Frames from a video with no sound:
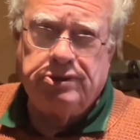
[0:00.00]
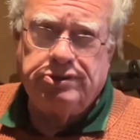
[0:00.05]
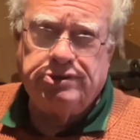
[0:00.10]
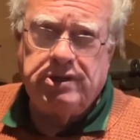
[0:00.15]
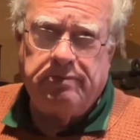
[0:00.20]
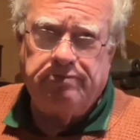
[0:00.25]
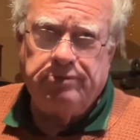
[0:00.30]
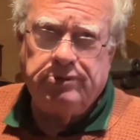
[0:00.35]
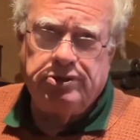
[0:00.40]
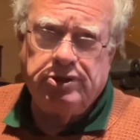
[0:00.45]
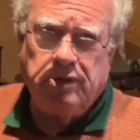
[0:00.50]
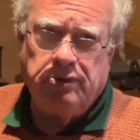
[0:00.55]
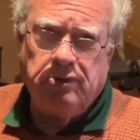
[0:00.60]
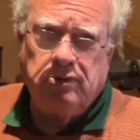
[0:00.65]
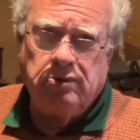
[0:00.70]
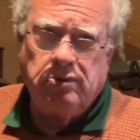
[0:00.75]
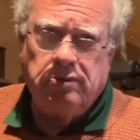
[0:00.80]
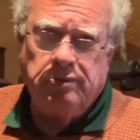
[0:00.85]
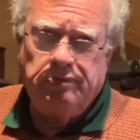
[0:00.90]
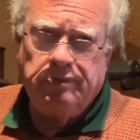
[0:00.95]
Severn
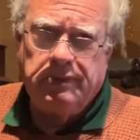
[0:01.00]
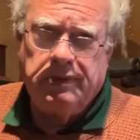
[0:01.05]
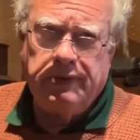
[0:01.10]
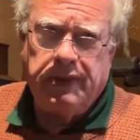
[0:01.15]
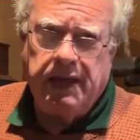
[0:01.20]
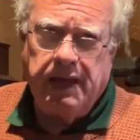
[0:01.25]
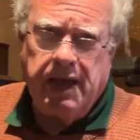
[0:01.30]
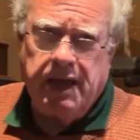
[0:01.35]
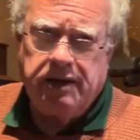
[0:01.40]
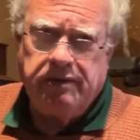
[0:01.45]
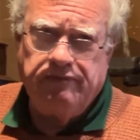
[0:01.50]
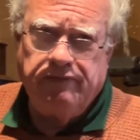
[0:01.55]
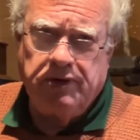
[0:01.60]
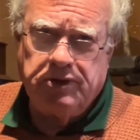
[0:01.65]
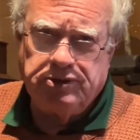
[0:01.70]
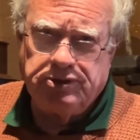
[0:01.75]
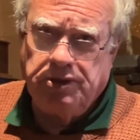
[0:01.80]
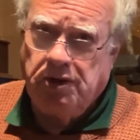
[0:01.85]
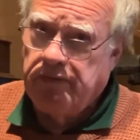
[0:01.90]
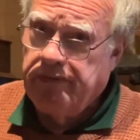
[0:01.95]
Tunnel, they had a
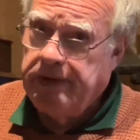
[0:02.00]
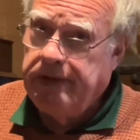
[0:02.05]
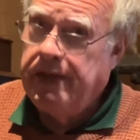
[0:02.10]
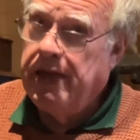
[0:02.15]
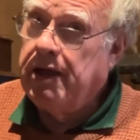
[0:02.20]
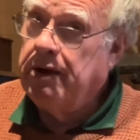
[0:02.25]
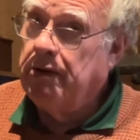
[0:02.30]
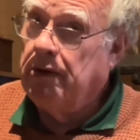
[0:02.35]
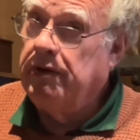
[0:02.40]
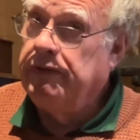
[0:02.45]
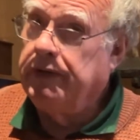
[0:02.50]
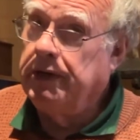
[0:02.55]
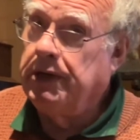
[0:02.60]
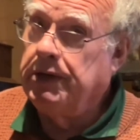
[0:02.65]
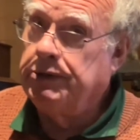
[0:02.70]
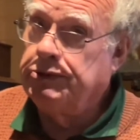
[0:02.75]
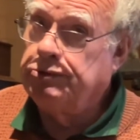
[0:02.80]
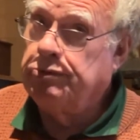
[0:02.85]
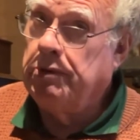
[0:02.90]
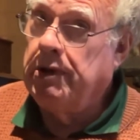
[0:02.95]
version of it there, I think,
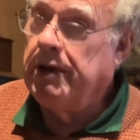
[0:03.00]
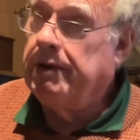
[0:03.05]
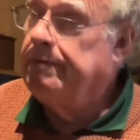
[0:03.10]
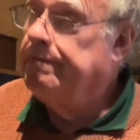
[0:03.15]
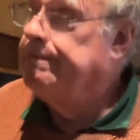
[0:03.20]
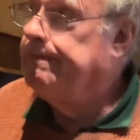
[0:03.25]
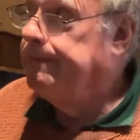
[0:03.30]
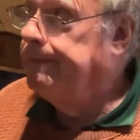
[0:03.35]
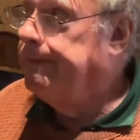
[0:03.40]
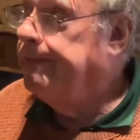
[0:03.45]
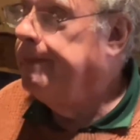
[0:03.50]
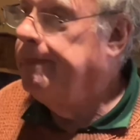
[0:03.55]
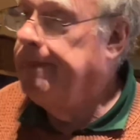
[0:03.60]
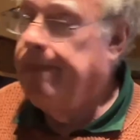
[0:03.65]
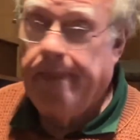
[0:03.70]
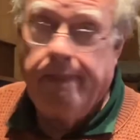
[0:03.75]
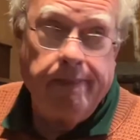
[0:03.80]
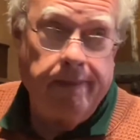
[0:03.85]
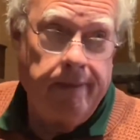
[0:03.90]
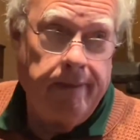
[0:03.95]
as did well. They?
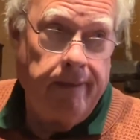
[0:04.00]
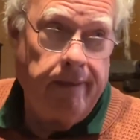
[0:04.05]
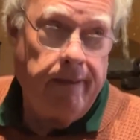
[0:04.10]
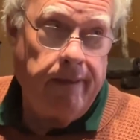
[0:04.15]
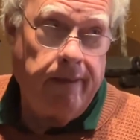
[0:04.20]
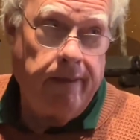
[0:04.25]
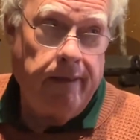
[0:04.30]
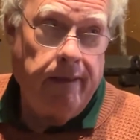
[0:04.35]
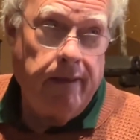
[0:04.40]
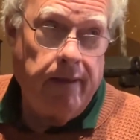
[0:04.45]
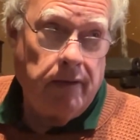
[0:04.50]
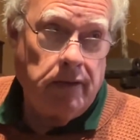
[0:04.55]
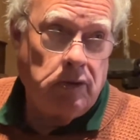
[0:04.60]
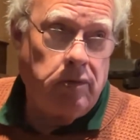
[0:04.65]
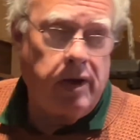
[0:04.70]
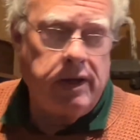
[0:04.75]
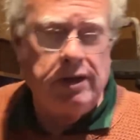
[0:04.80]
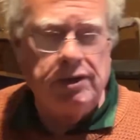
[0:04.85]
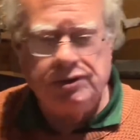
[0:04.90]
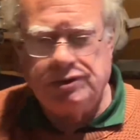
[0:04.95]
did Quaker's Yard. As
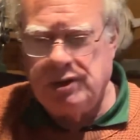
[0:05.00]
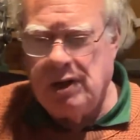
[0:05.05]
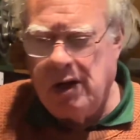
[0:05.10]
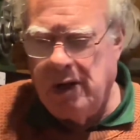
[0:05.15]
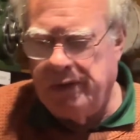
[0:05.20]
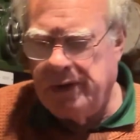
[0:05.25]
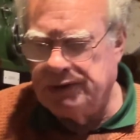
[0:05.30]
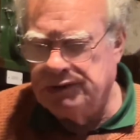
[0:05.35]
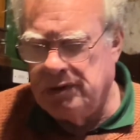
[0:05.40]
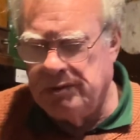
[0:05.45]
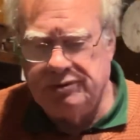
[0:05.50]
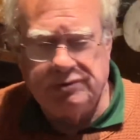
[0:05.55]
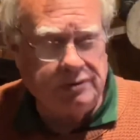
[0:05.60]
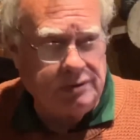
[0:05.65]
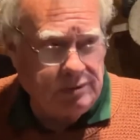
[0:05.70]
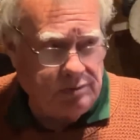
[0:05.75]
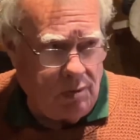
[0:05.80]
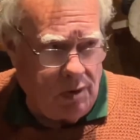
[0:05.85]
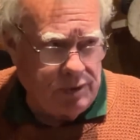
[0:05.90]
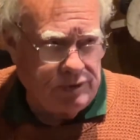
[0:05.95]
Quaker's well. Yard, that's what
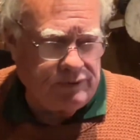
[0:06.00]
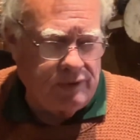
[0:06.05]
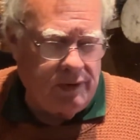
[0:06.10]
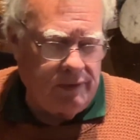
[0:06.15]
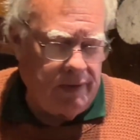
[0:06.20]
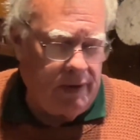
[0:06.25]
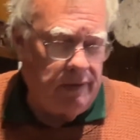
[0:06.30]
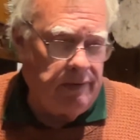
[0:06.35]
So